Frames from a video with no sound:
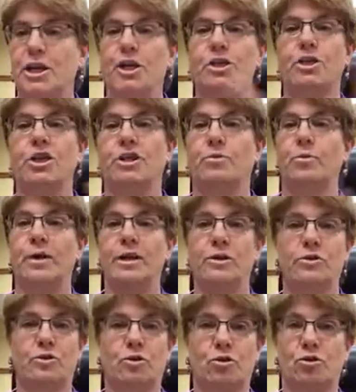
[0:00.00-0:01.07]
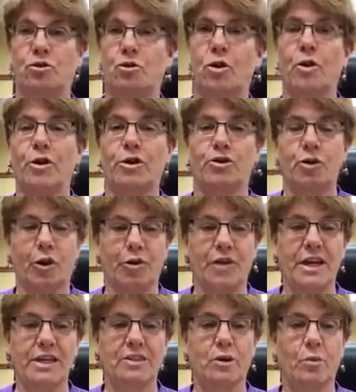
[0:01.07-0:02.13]
You just, when you go to throw
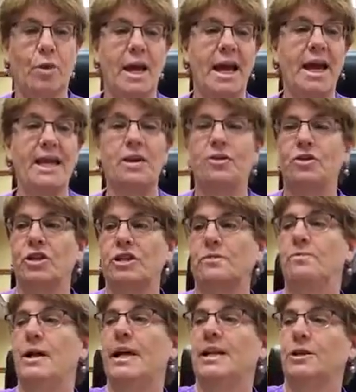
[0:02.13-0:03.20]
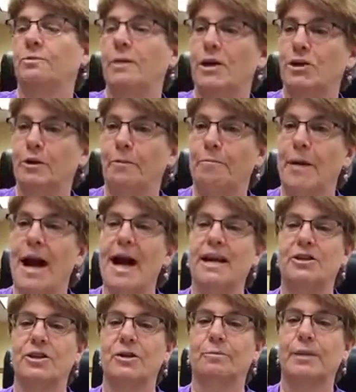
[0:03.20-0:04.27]
things away, you just make a special
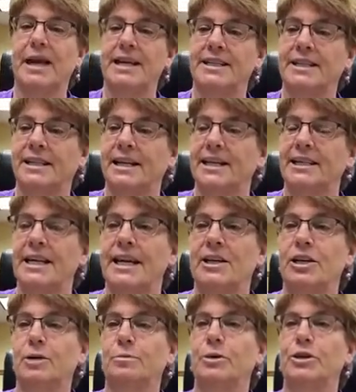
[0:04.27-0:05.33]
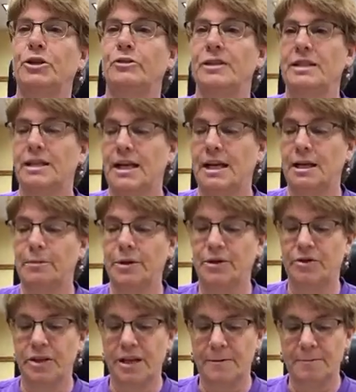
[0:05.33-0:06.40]
box or a plastic container to put your
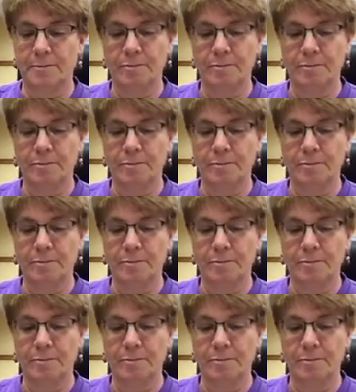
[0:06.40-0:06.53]
recyclables in.